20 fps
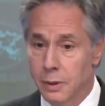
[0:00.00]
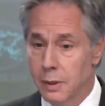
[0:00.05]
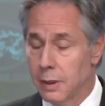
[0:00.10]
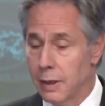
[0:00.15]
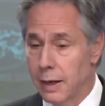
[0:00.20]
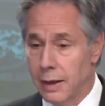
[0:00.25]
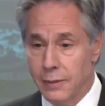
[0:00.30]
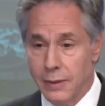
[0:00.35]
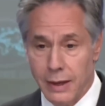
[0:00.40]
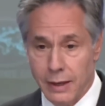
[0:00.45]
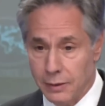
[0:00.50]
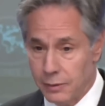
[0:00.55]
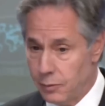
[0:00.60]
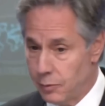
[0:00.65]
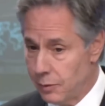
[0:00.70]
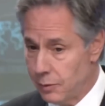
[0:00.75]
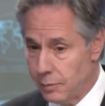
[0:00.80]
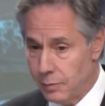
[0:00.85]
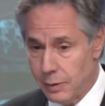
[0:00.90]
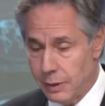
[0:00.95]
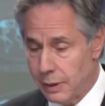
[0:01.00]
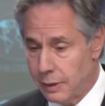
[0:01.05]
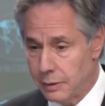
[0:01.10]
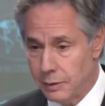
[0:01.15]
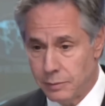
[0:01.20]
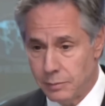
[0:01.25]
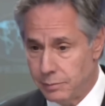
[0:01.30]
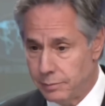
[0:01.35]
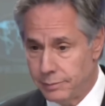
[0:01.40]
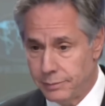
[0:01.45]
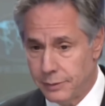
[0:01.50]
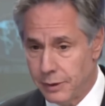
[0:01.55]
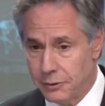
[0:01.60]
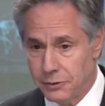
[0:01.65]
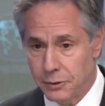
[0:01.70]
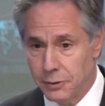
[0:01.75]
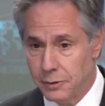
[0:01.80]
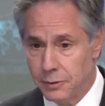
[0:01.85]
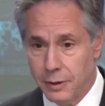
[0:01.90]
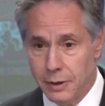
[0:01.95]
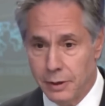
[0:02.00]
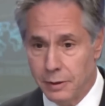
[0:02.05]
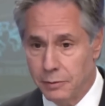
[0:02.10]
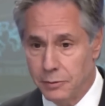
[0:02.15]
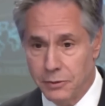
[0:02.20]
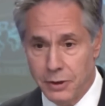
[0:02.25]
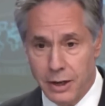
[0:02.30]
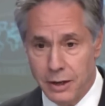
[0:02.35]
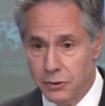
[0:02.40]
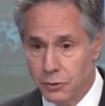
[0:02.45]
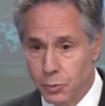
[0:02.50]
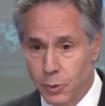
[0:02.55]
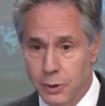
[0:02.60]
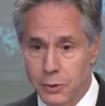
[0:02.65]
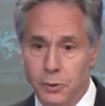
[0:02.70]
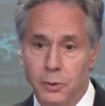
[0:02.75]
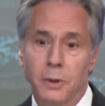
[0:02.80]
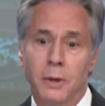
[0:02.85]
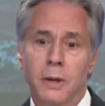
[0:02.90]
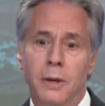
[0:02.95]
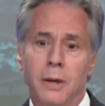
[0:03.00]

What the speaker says: And that doesn't change whether